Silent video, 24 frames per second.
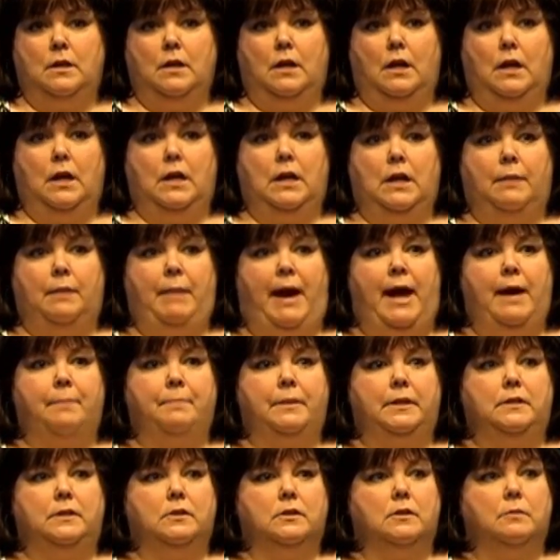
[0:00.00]
And I'm
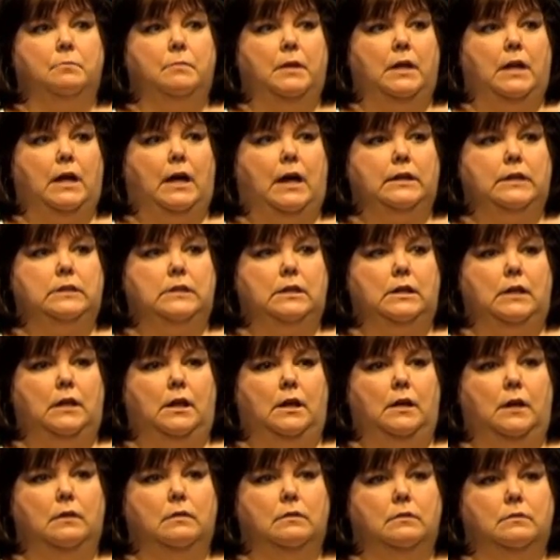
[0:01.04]
happy to commit
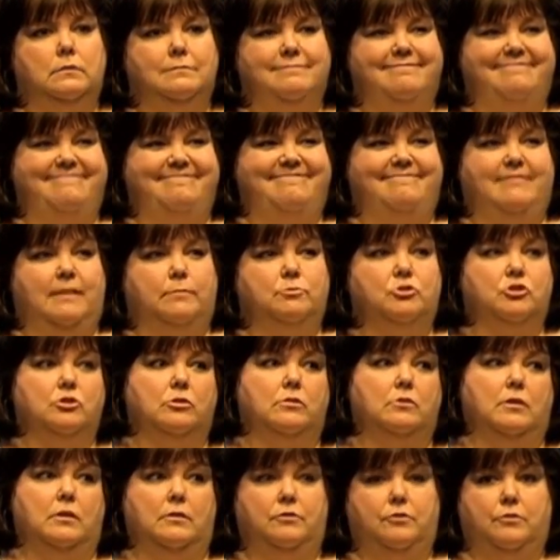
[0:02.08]
IT. I'm
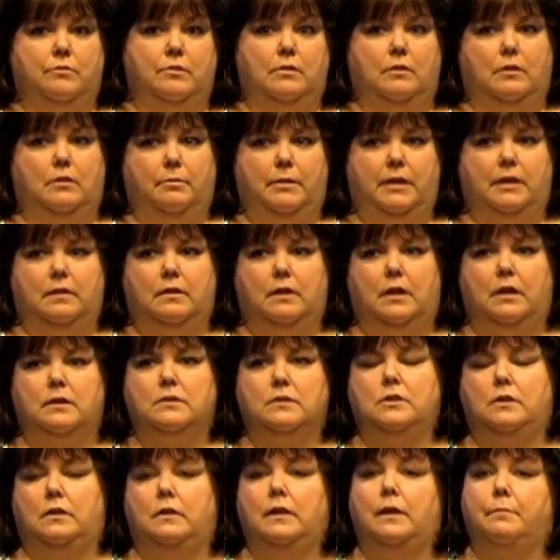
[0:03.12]
sure they're thrilled about that,
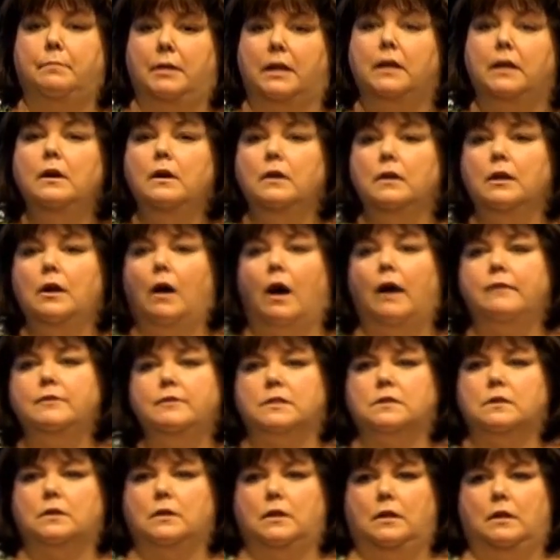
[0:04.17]
to do that. But, you know,
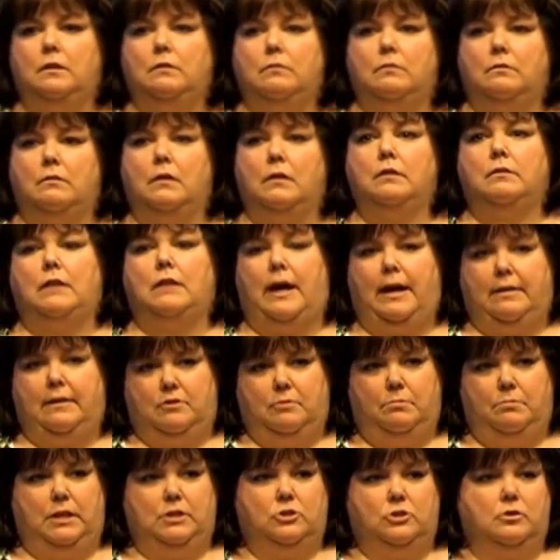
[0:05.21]
obviously, I have
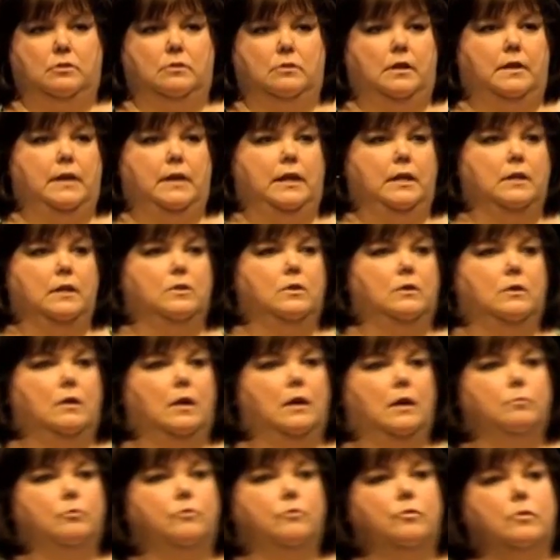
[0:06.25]
to make sure that they can do
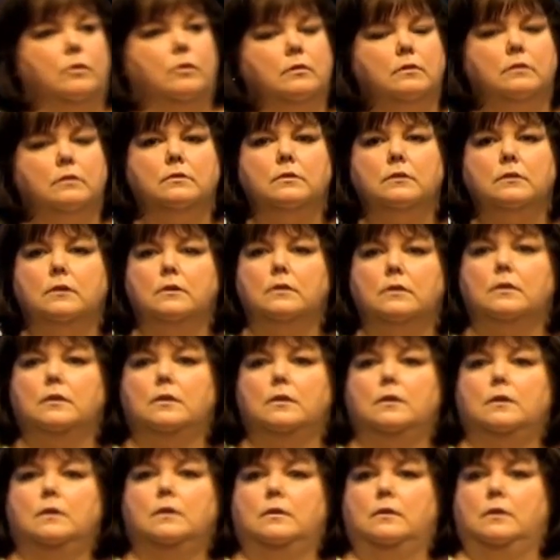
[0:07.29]
that before.
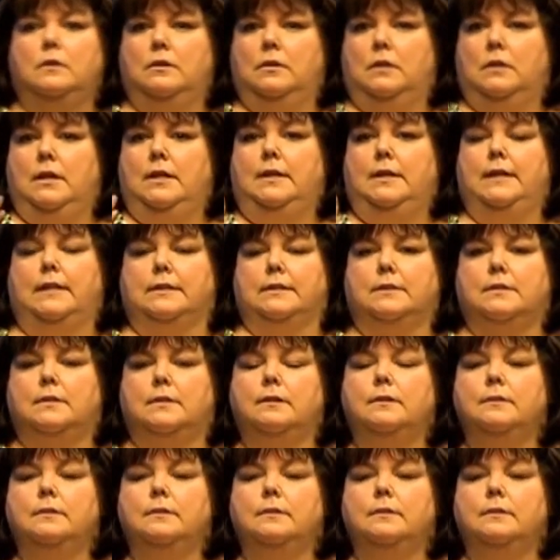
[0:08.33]
Yes?